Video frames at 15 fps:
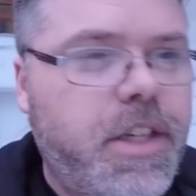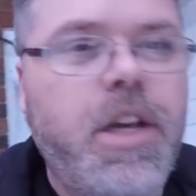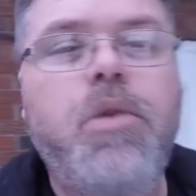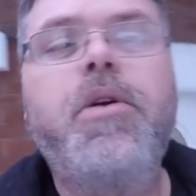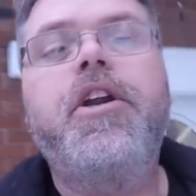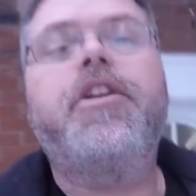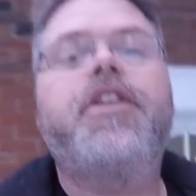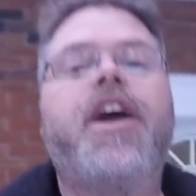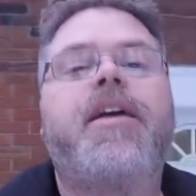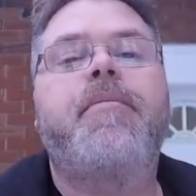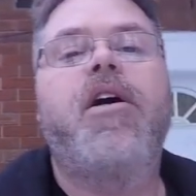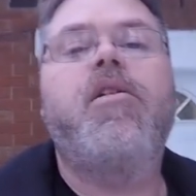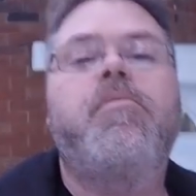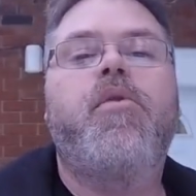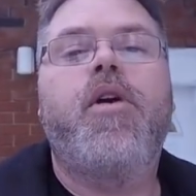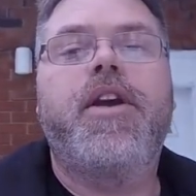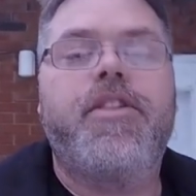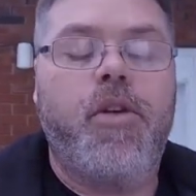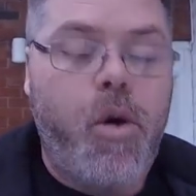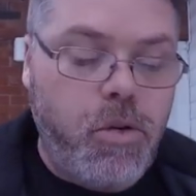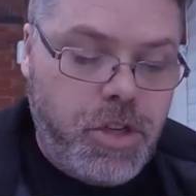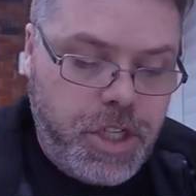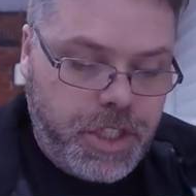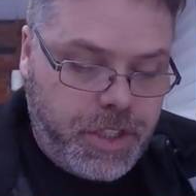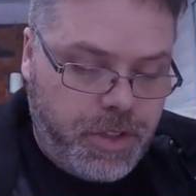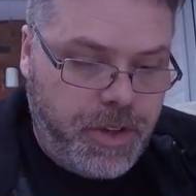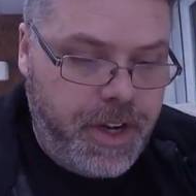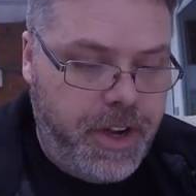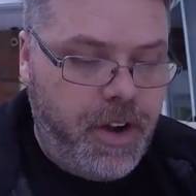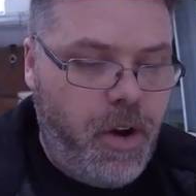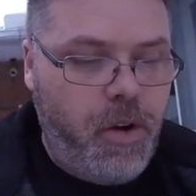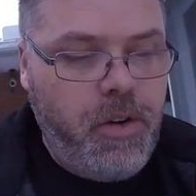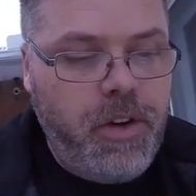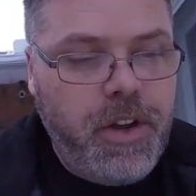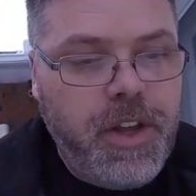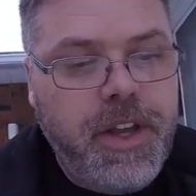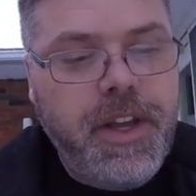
Still winter time out, boys. Oh, just so you know,